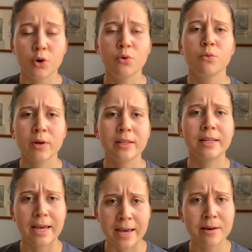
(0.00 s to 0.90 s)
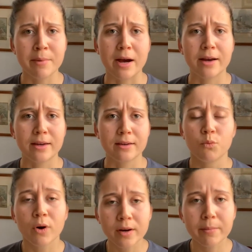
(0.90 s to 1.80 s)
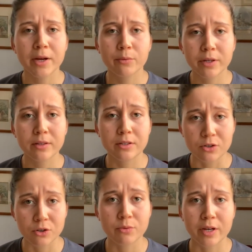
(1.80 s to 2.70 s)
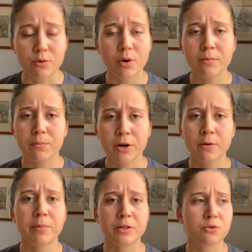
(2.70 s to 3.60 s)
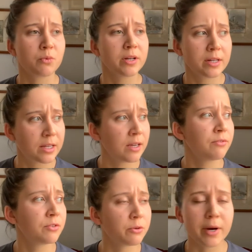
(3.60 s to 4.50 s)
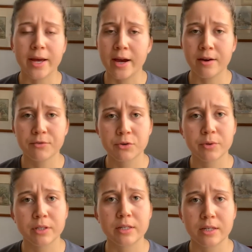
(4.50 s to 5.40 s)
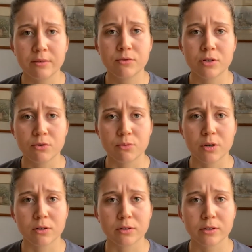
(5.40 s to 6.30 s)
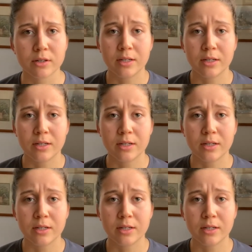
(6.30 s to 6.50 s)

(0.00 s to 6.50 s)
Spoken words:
Who really am I? What am I really doing? What purpose, what gift do I have to really give to the world?